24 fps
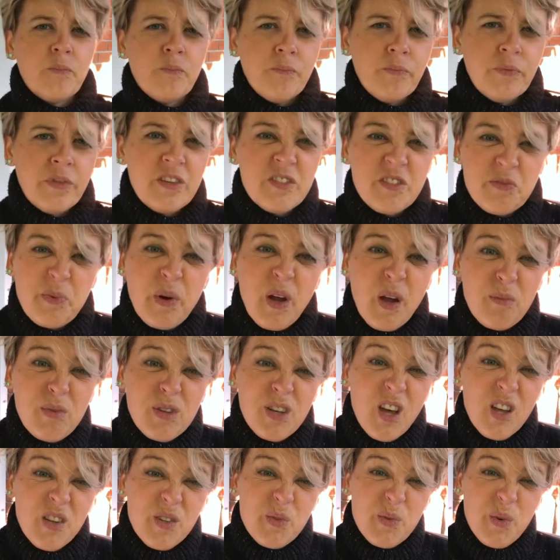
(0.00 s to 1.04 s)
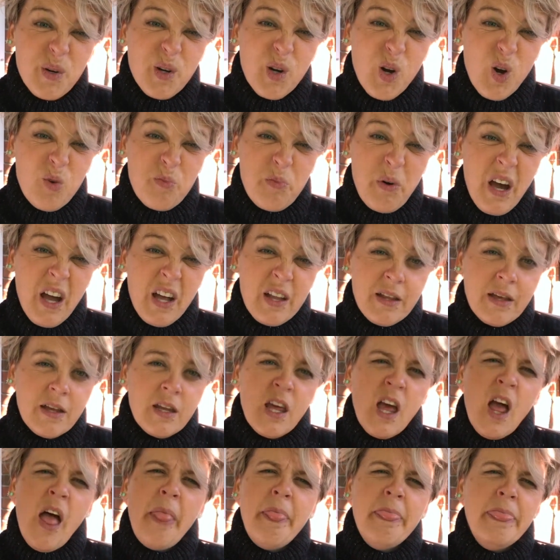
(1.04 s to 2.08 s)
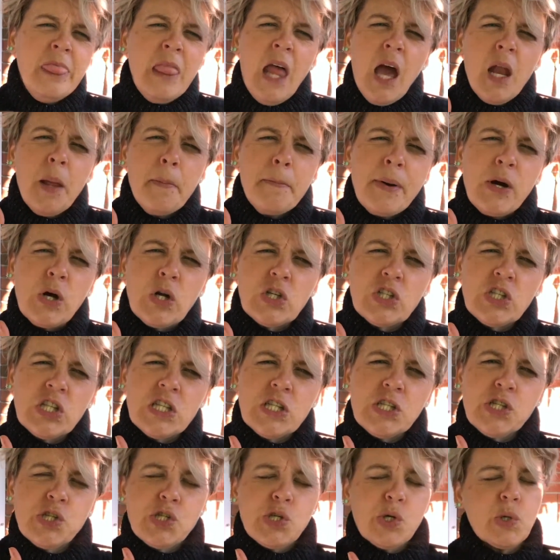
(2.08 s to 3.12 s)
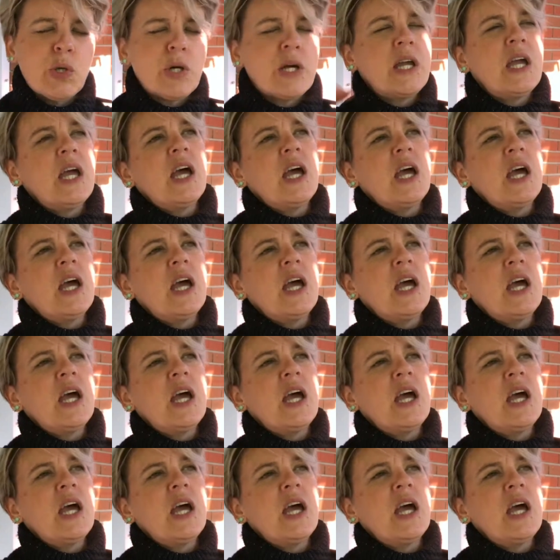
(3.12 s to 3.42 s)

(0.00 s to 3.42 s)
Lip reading: There's probably also a co-pilot. Not important to the story.